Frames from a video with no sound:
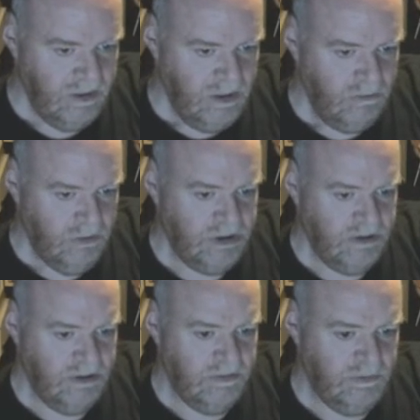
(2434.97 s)

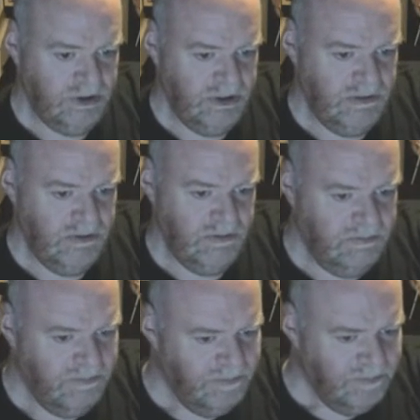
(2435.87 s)
Roger
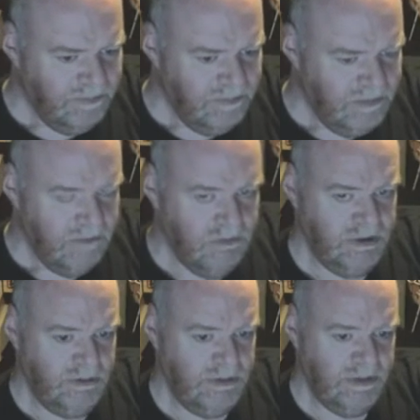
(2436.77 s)

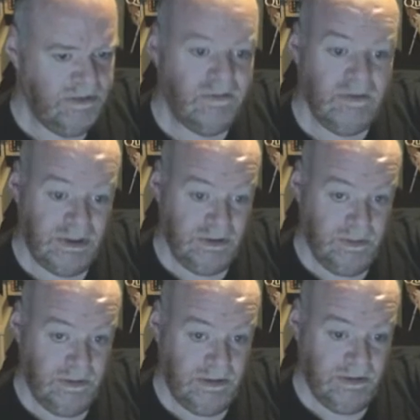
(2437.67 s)
was with a French
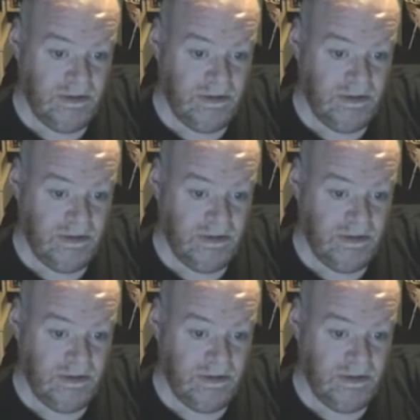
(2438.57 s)
woman,